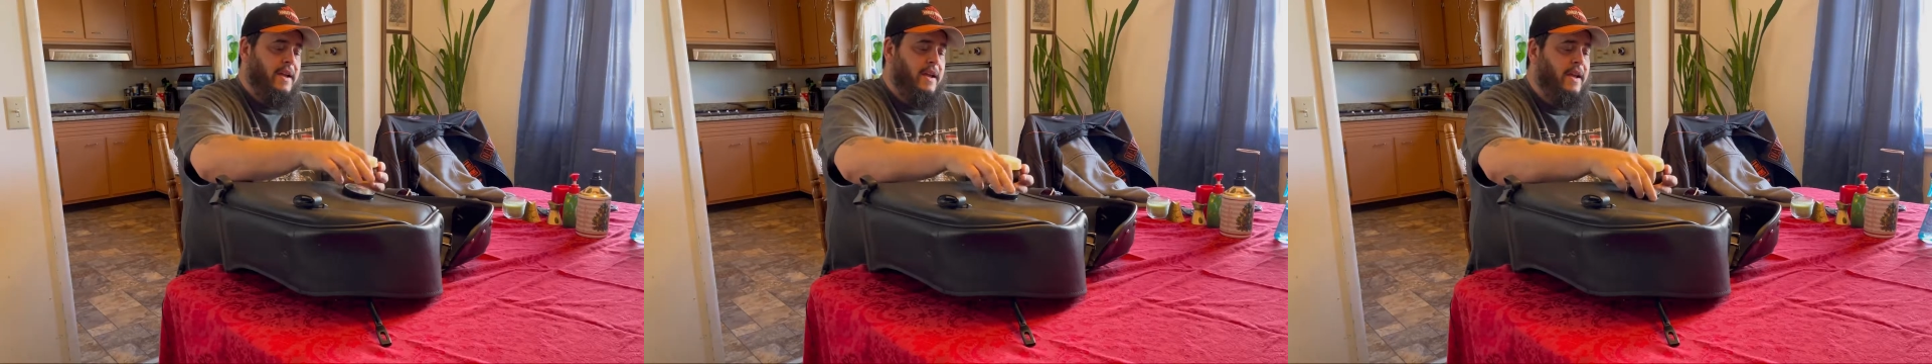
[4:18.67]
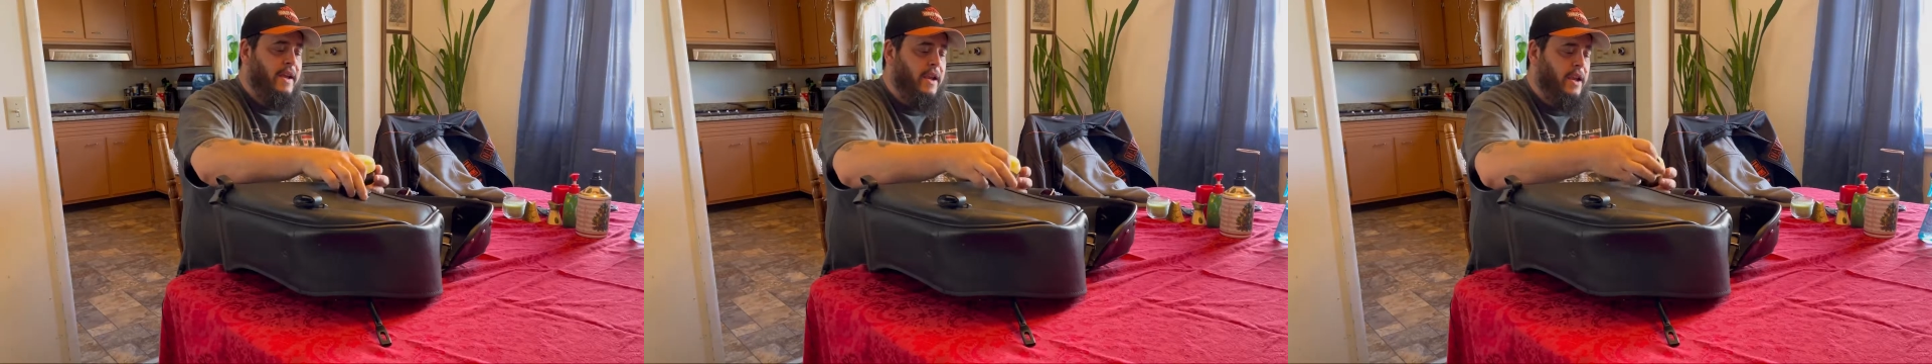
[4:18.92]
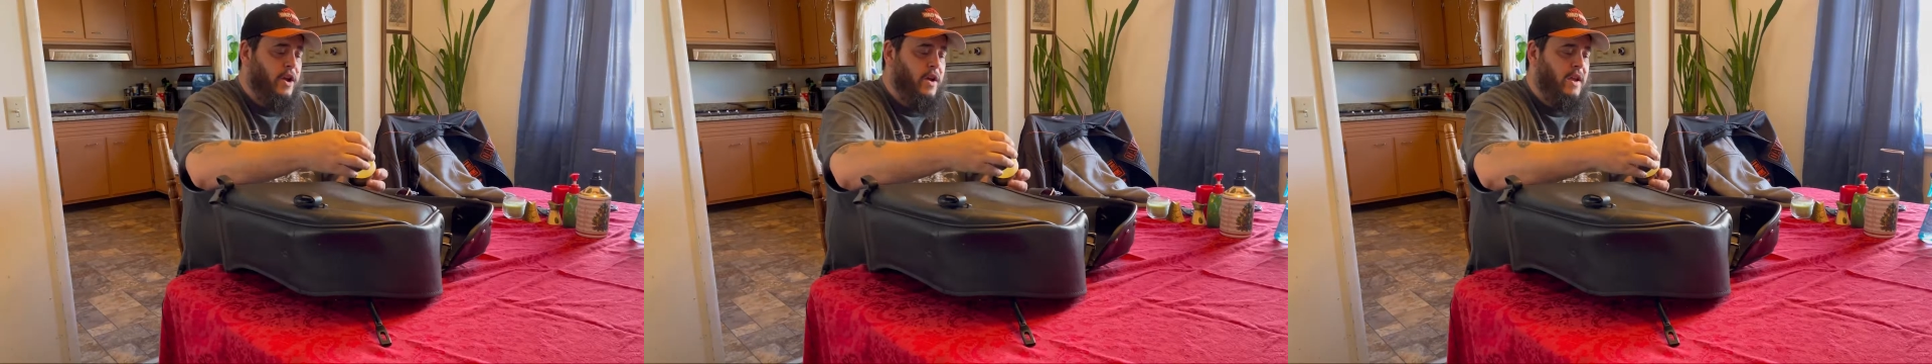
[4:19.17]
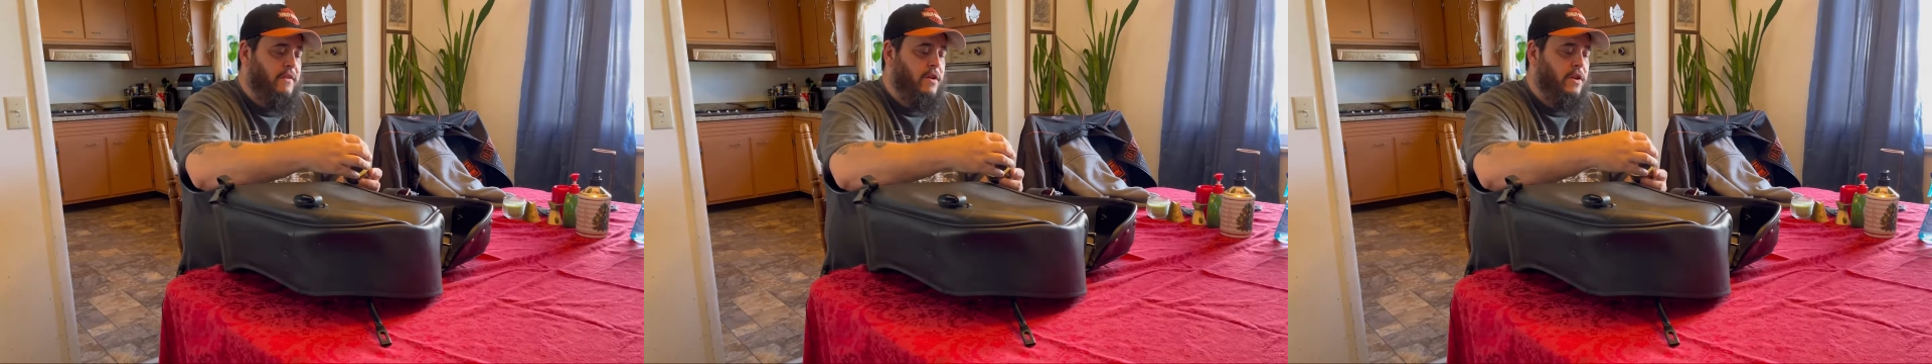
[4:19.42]

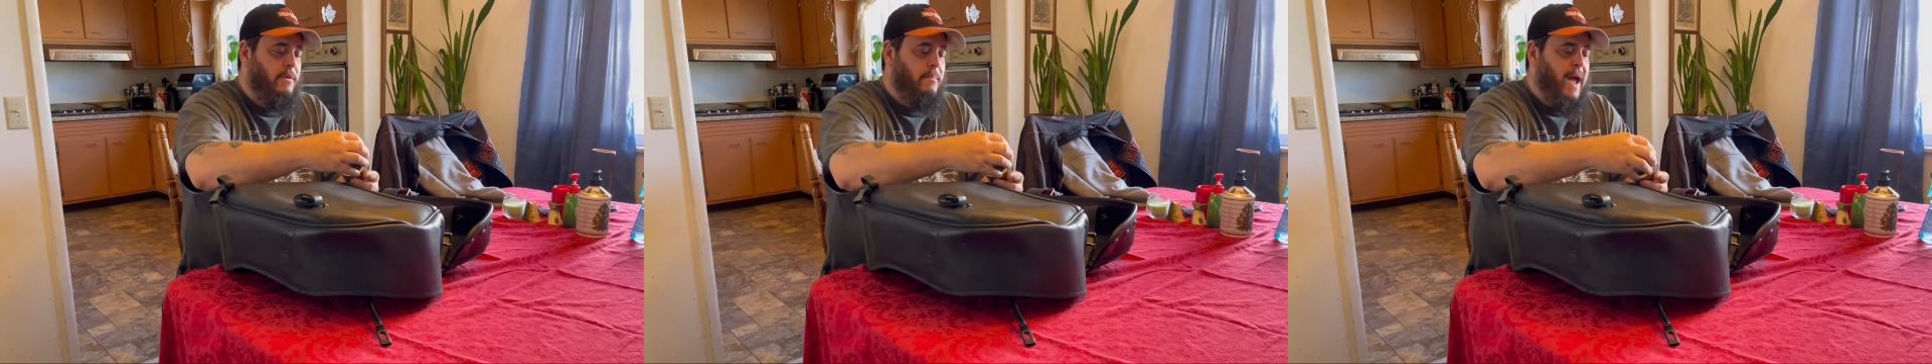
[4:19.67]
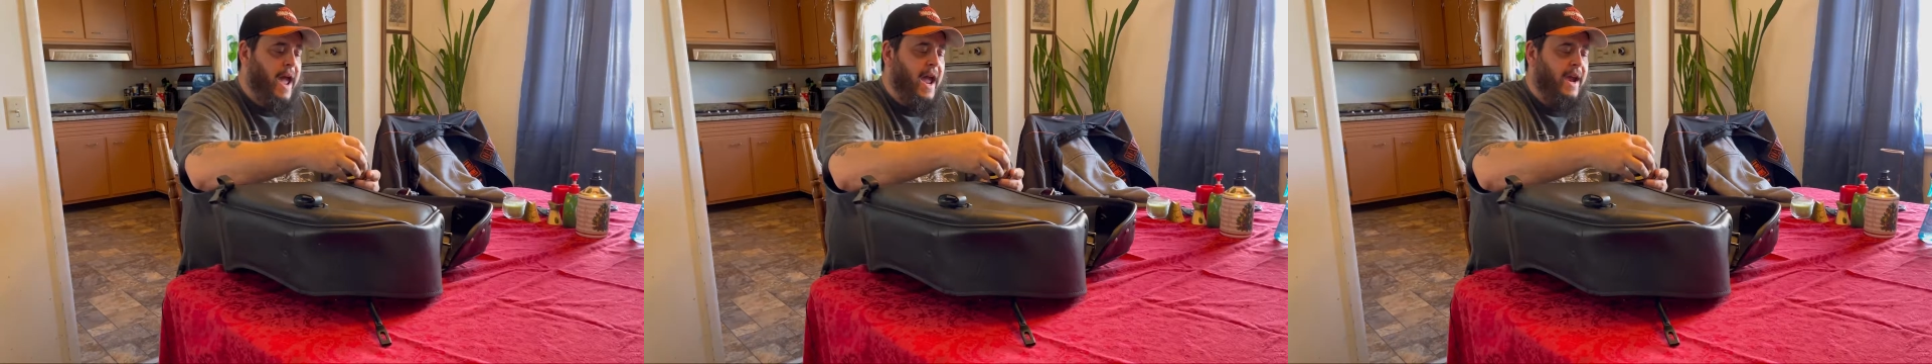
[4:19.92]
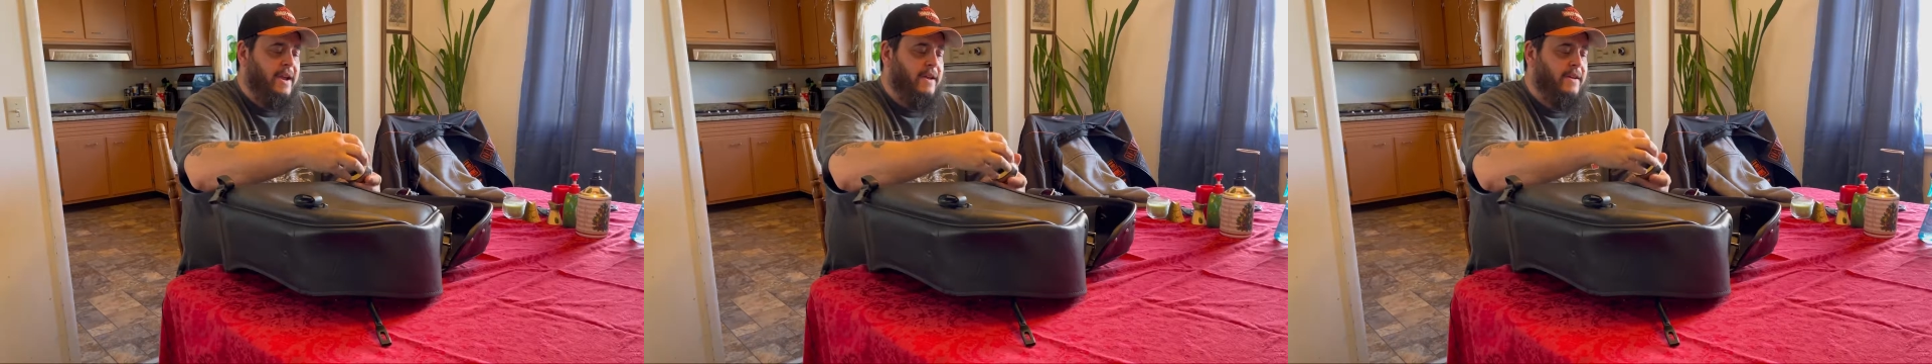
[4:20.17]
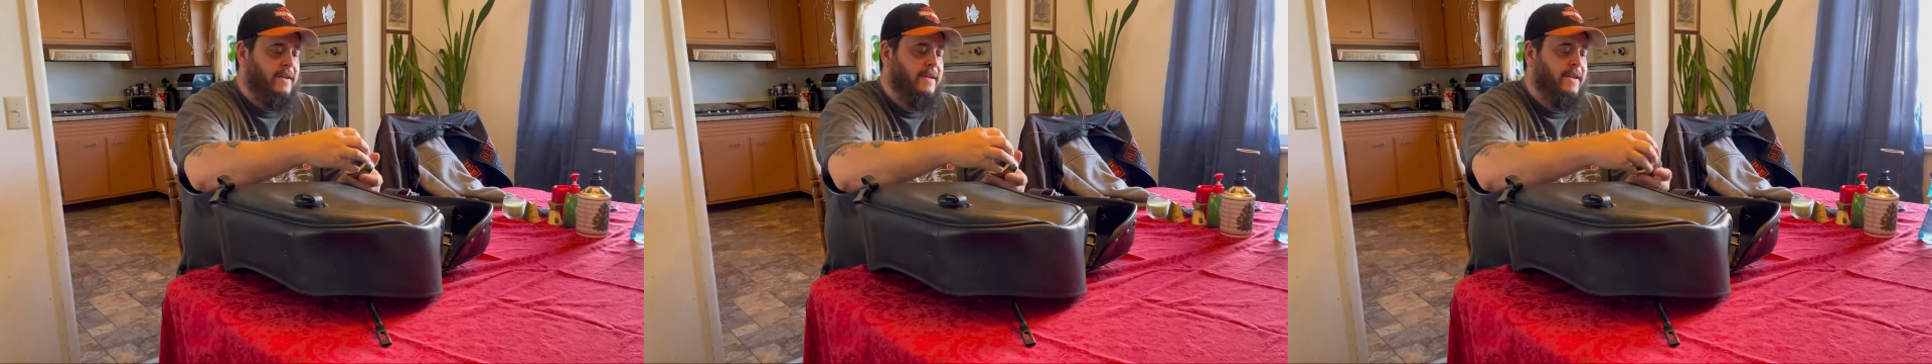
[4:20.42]
Even on the back,
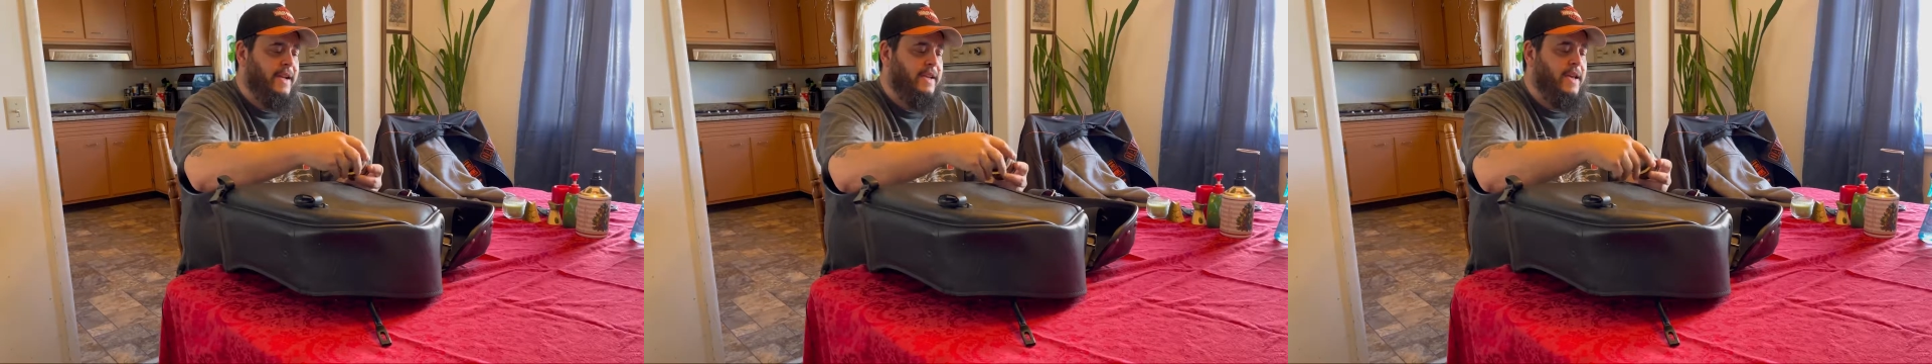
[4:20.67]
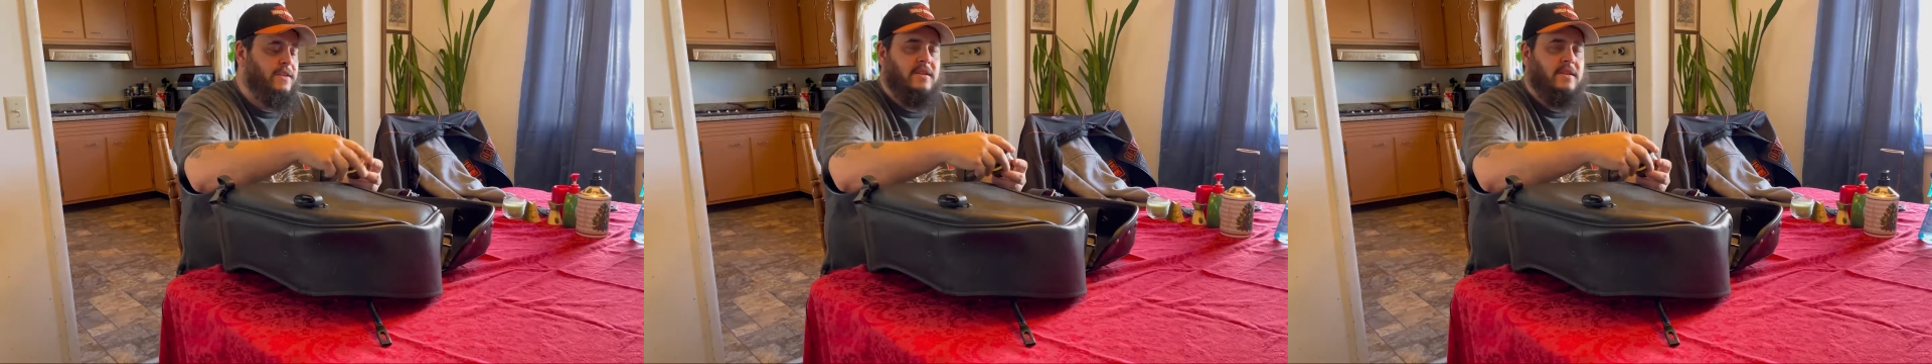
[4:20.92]
it